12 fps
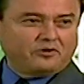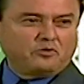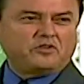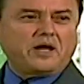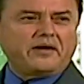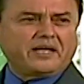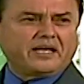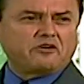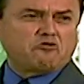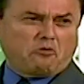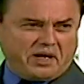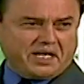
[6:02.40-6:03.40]
And you know
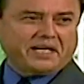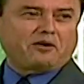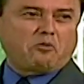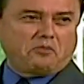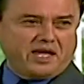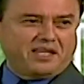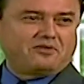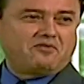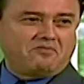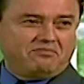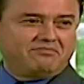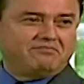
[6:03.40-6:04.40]
that I recommend
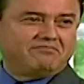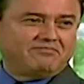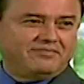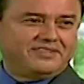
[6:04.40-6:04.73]
myself